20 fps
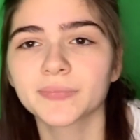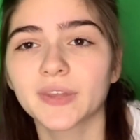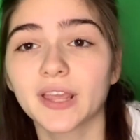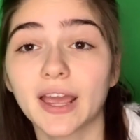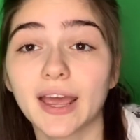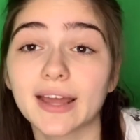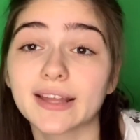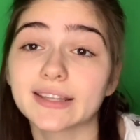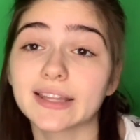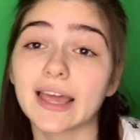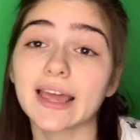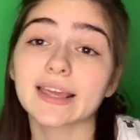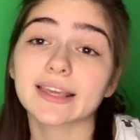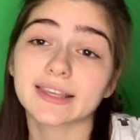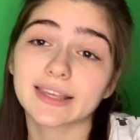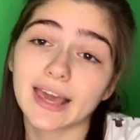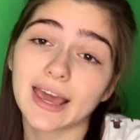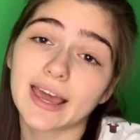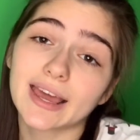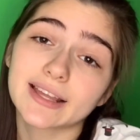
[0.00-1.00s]
and, and
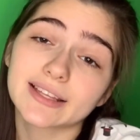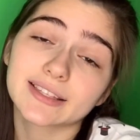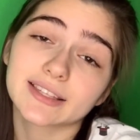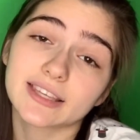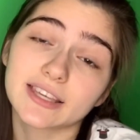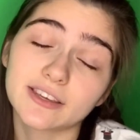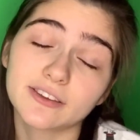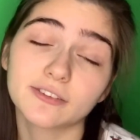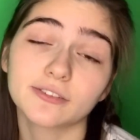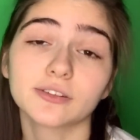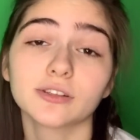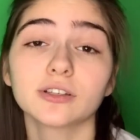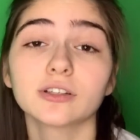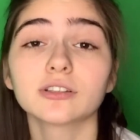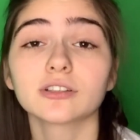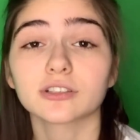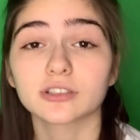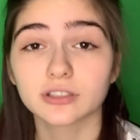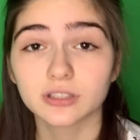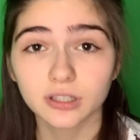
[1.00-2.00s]
can give you
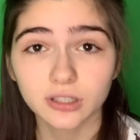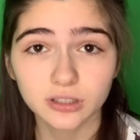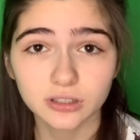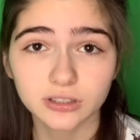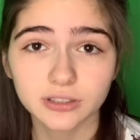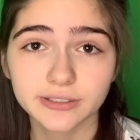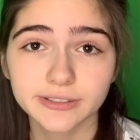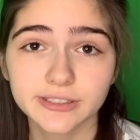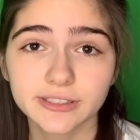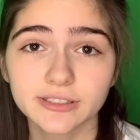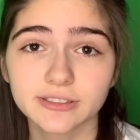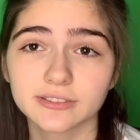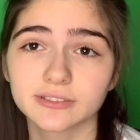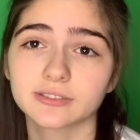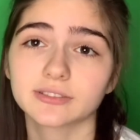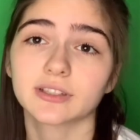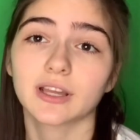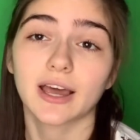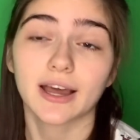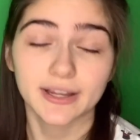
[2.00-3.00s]
certain
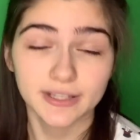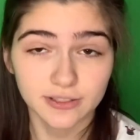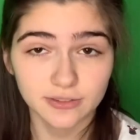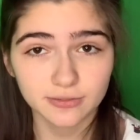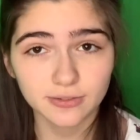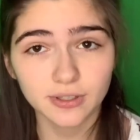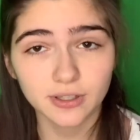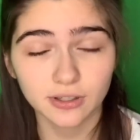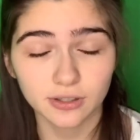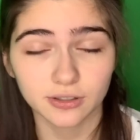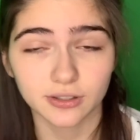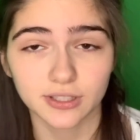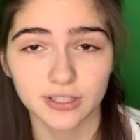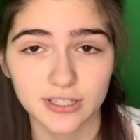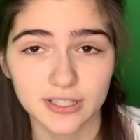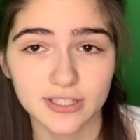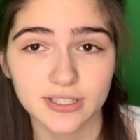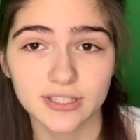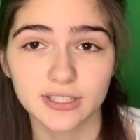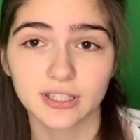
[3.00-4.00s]
answer on
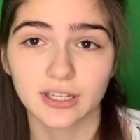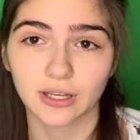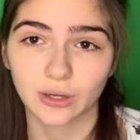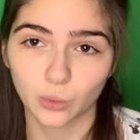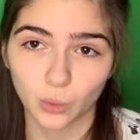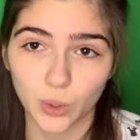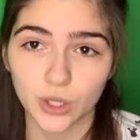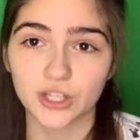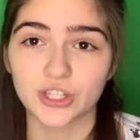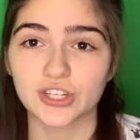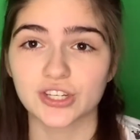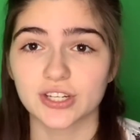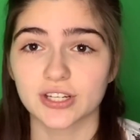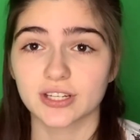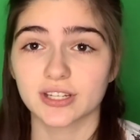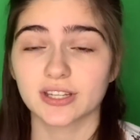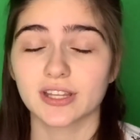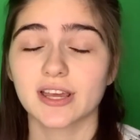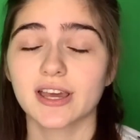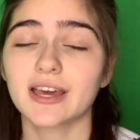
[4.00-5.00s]
this
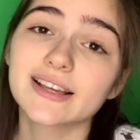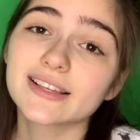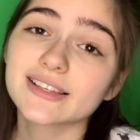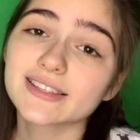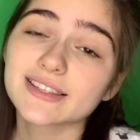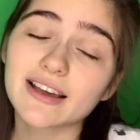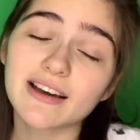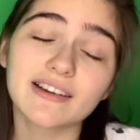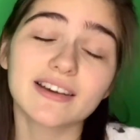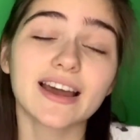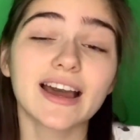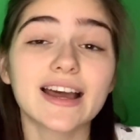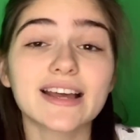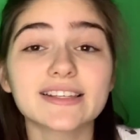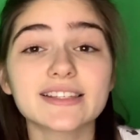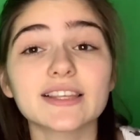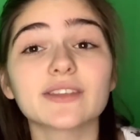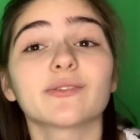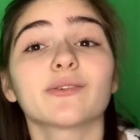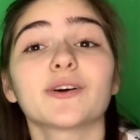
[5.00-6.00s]
question. So guys,
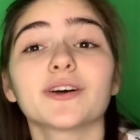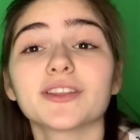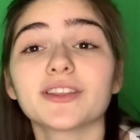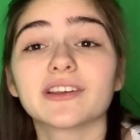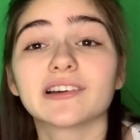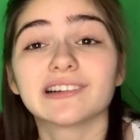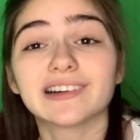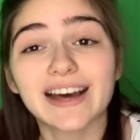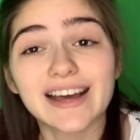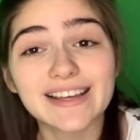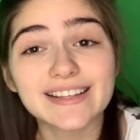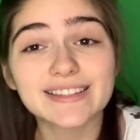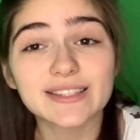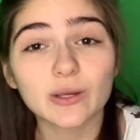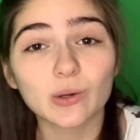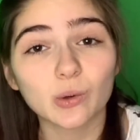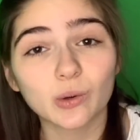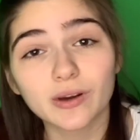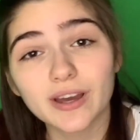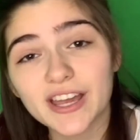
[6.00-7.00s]
it was the last
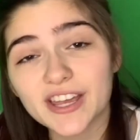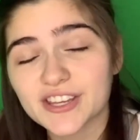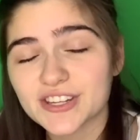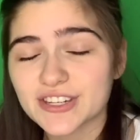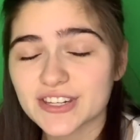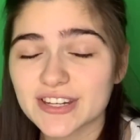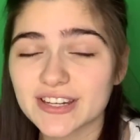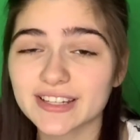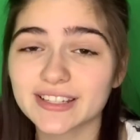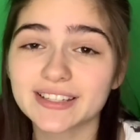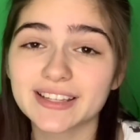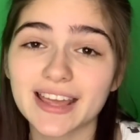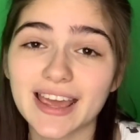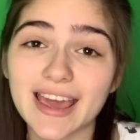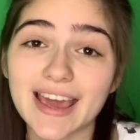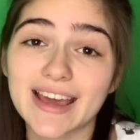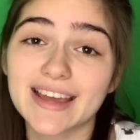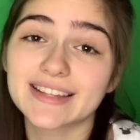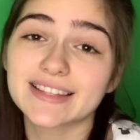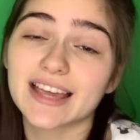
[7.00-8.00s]
question
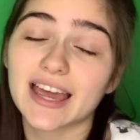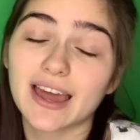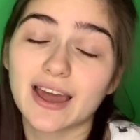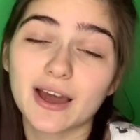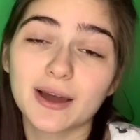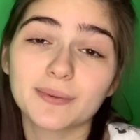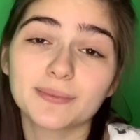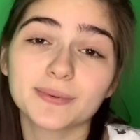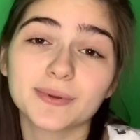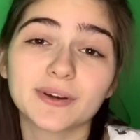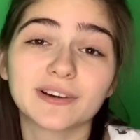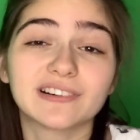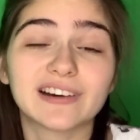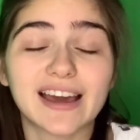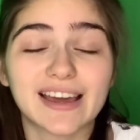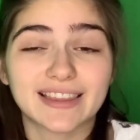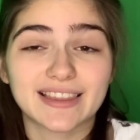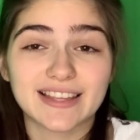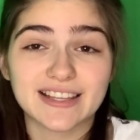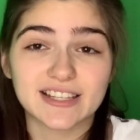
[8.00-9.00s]
and I hope you
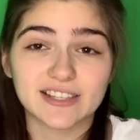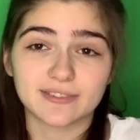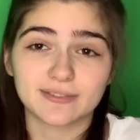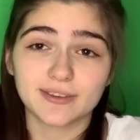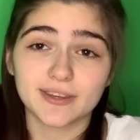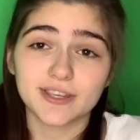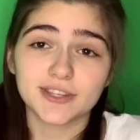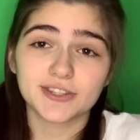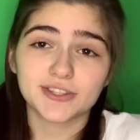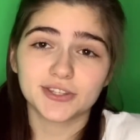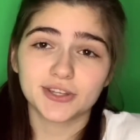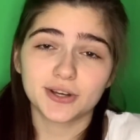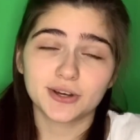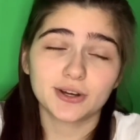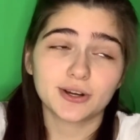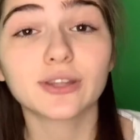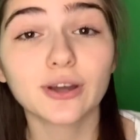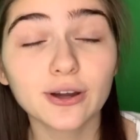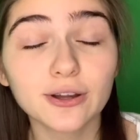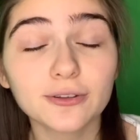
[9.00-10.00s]
like this video.
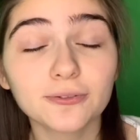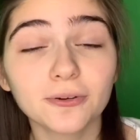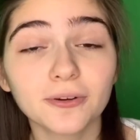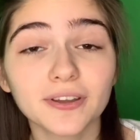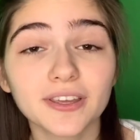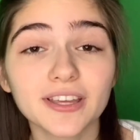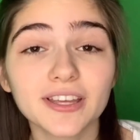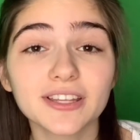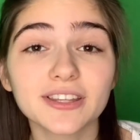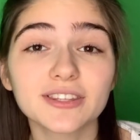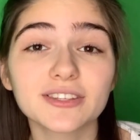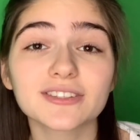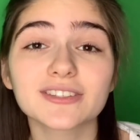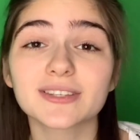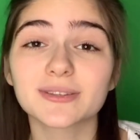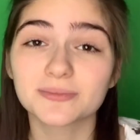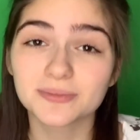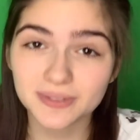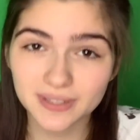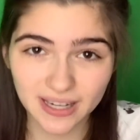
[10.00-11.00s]
Don't forget to
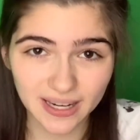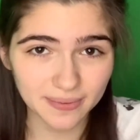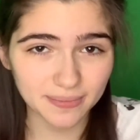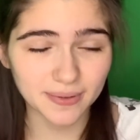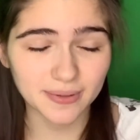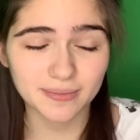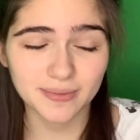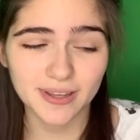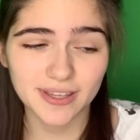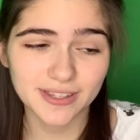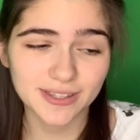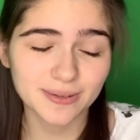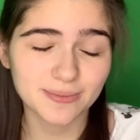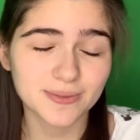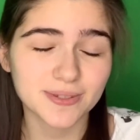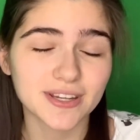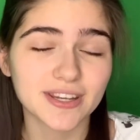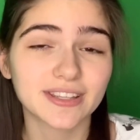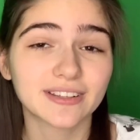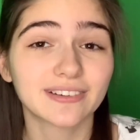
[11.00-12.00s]
subscribe on my YouTube
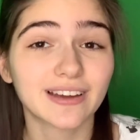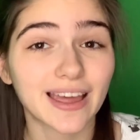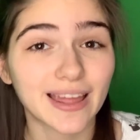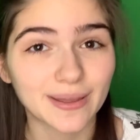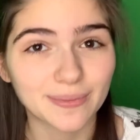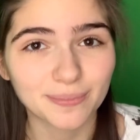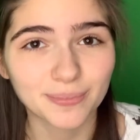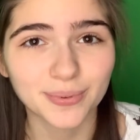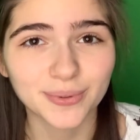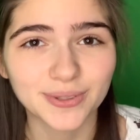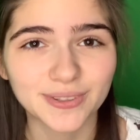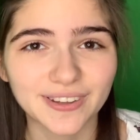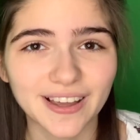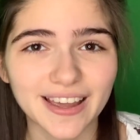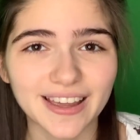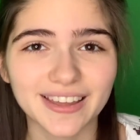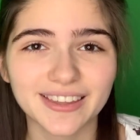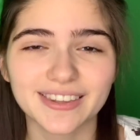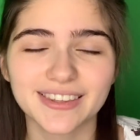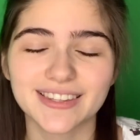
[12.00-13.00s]
channel and put like
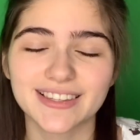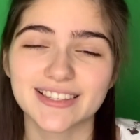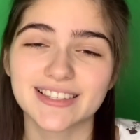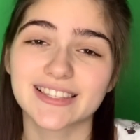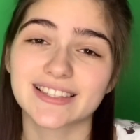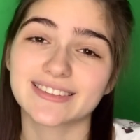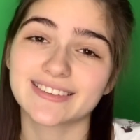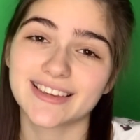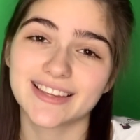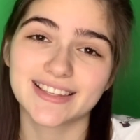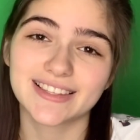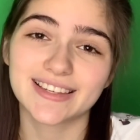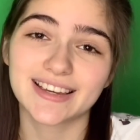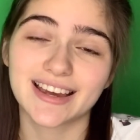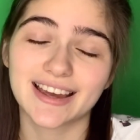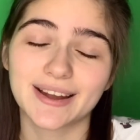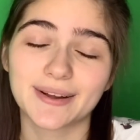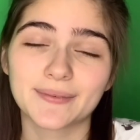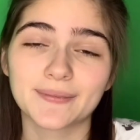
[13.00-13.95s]
on this video.